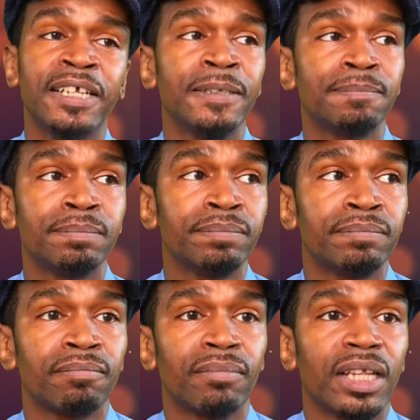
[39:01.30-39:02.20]
and
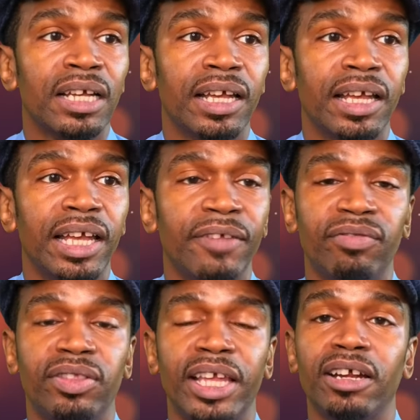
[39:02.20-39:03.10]

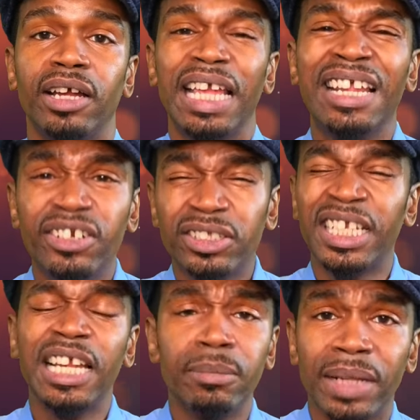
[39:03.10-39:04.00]
if their inner
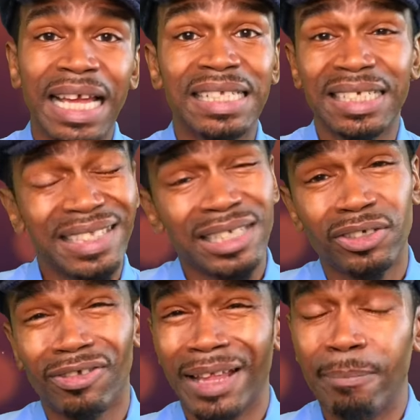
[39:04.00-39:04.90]
team likes it,
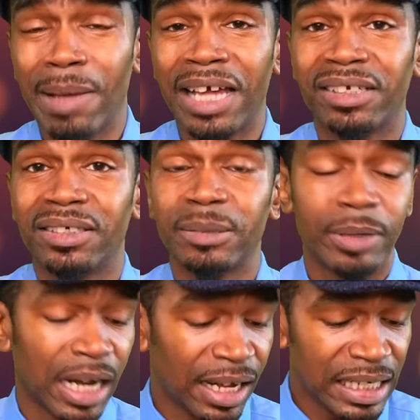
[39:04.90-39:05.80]
that's all that matters.
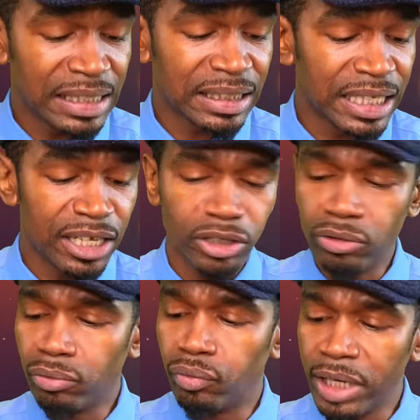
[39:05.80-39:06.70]
But honestly,
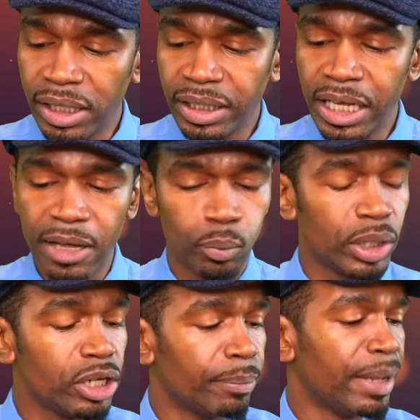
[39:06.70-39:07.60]
you really,
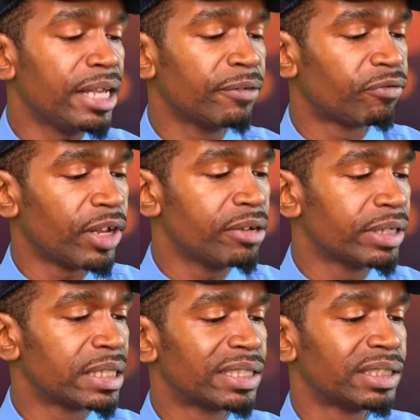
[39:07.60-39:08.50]
when you're making
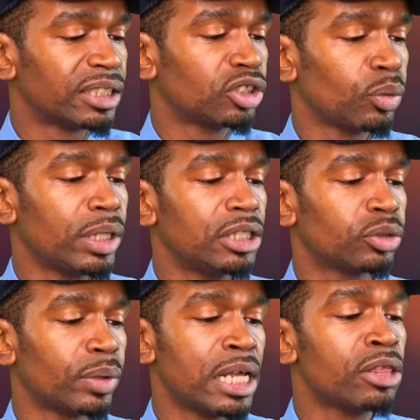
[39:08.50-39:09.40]
fragrances in
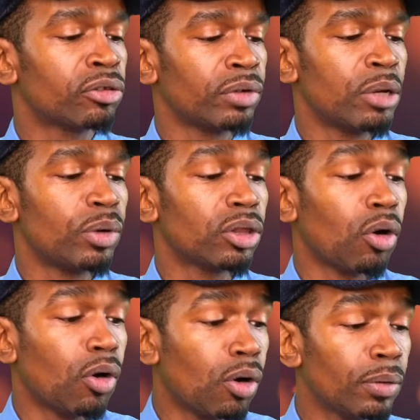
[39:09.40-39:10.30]
2023 with
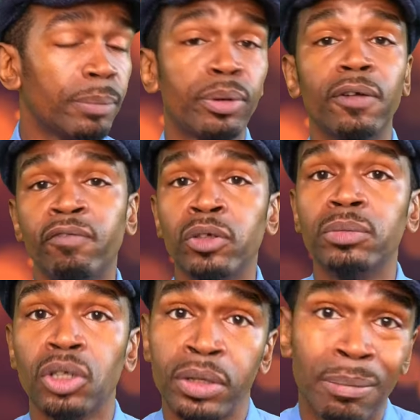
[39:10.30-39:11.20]
all the
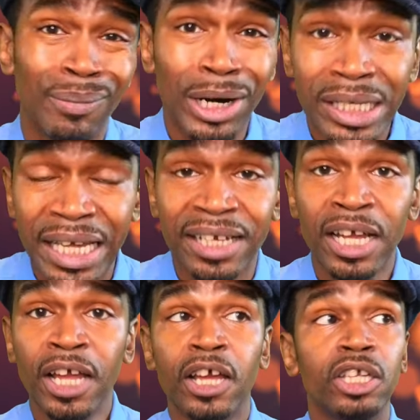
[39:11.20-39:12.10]
perfumes on the
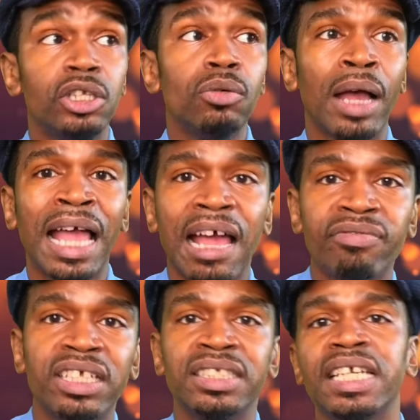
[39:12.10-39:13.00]
market, you
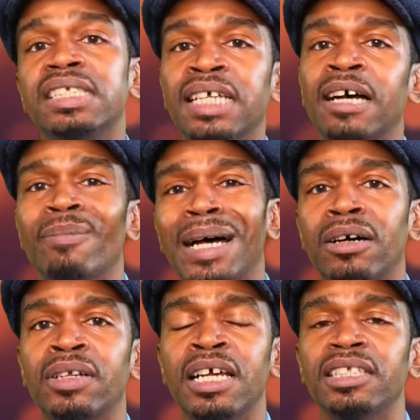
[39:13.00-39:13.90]
have to take time
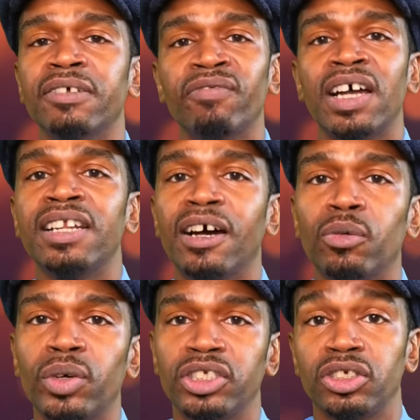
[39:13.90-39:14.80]
out to find
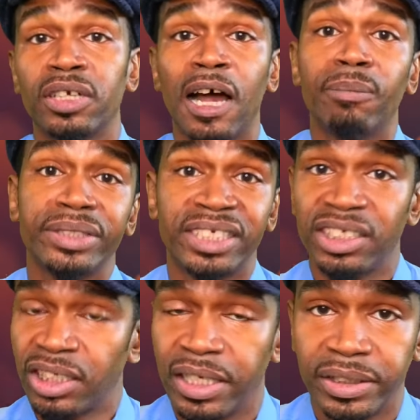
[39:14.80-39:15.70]
out what your
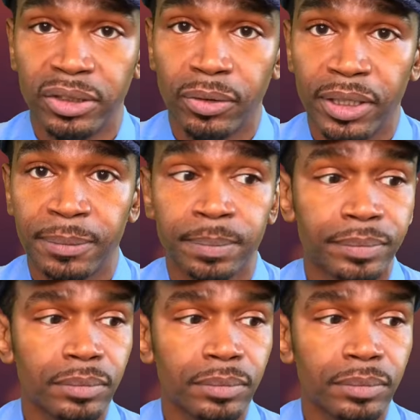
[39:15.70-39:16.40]
competition is doing.